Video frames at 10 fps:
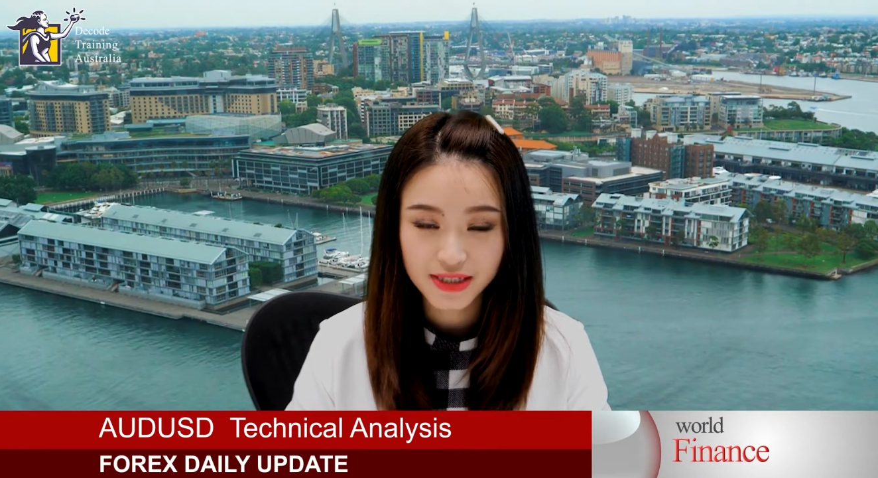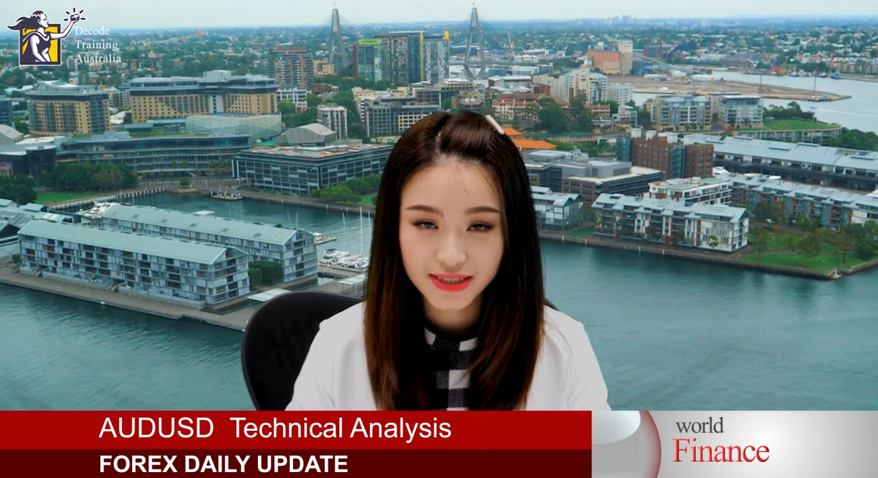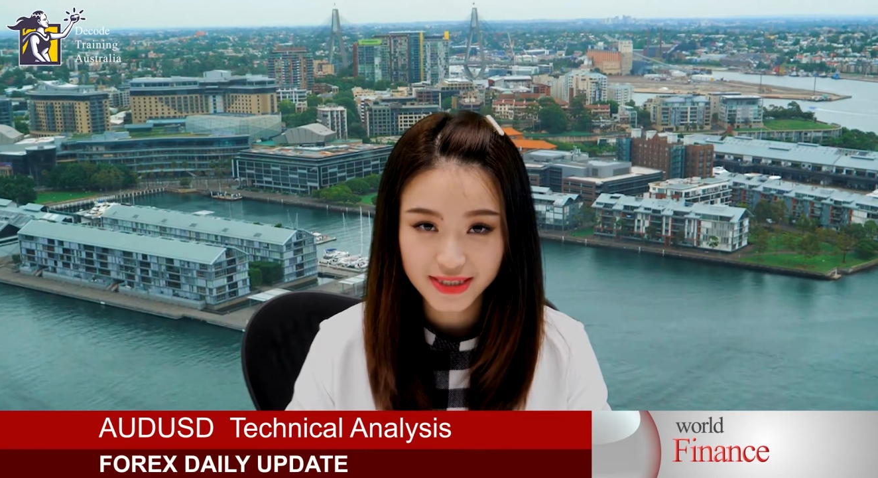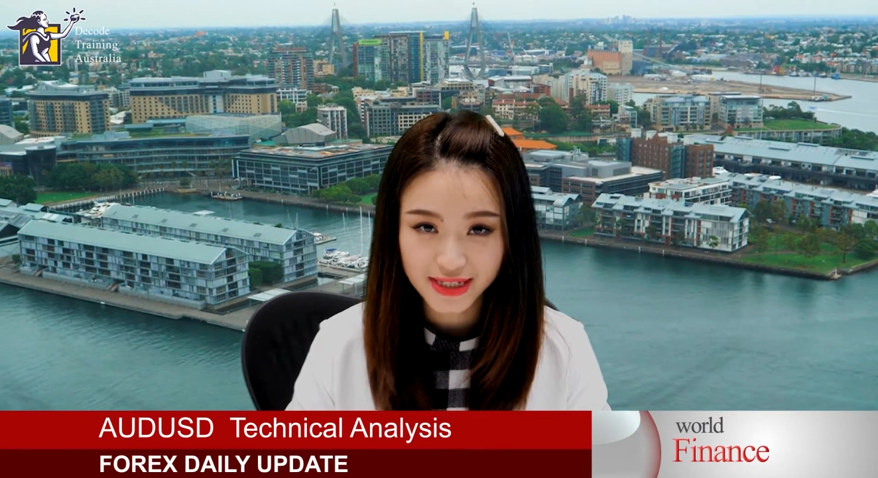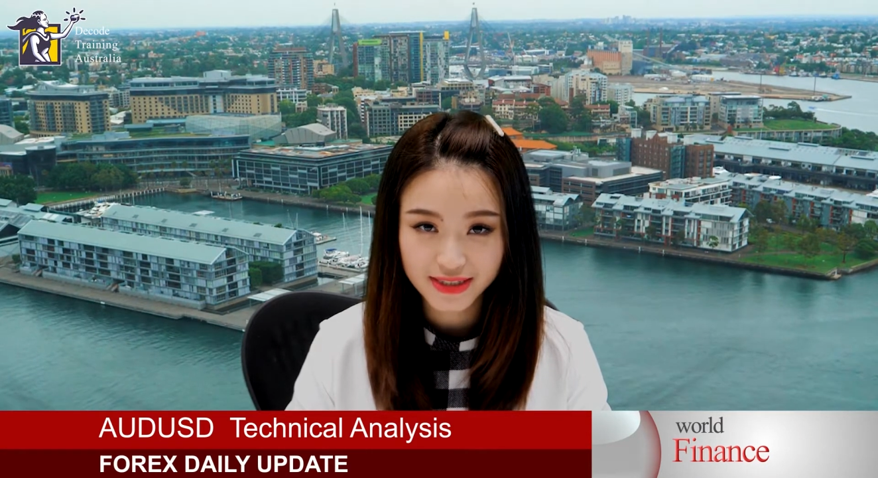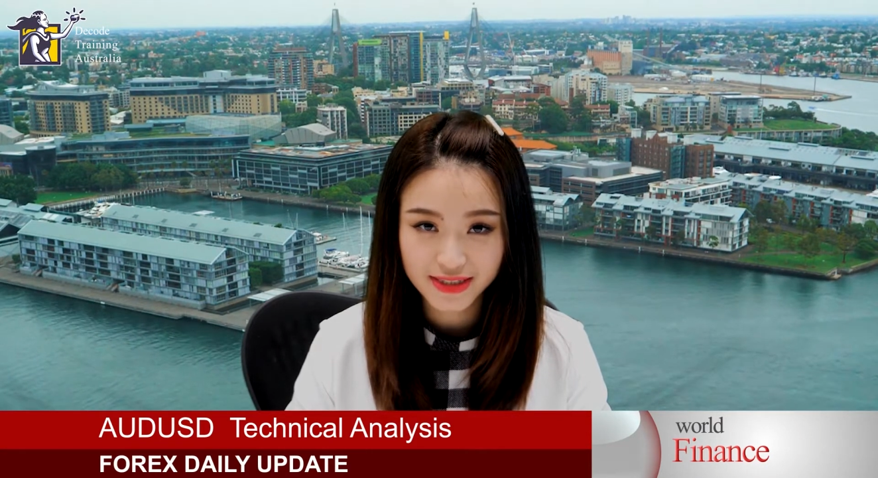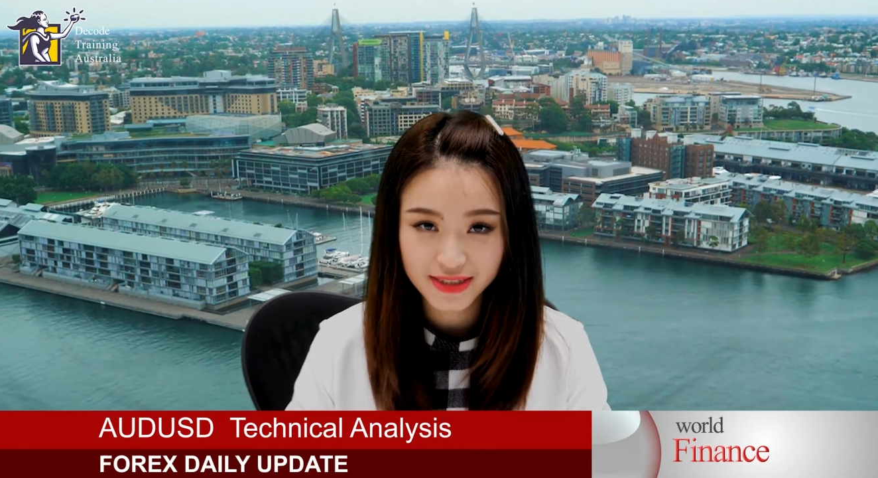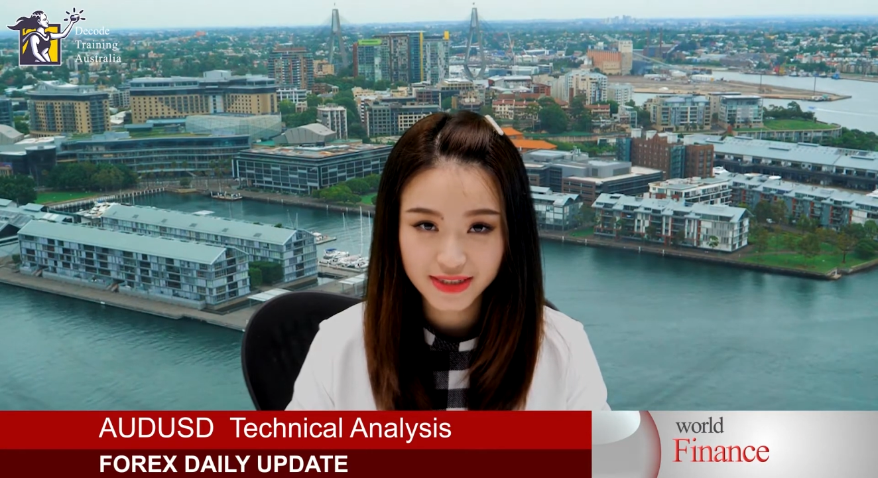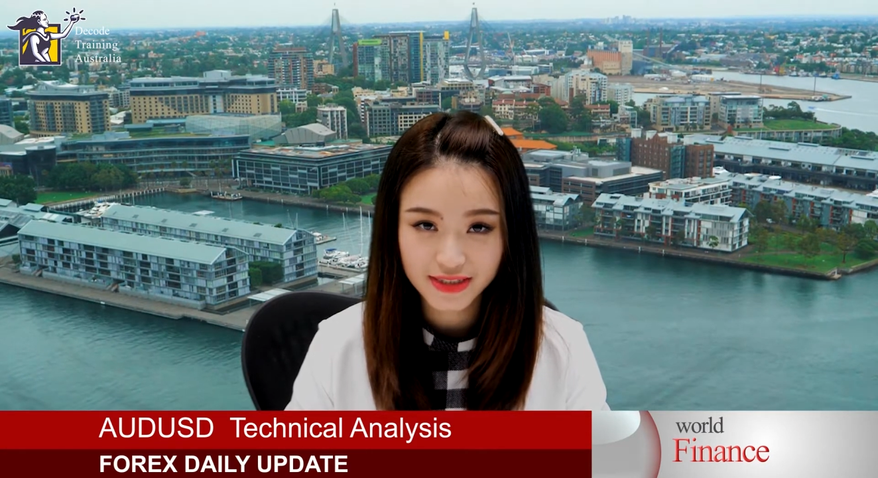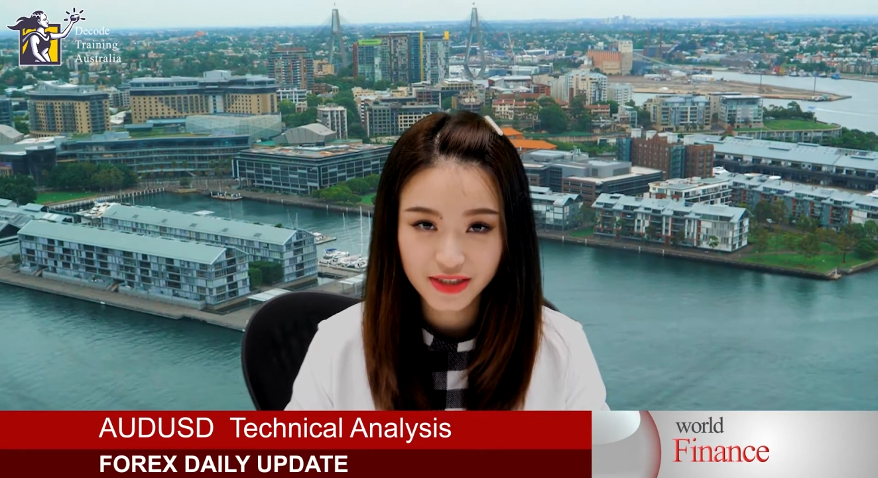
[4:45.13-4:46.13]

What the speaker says: consensus,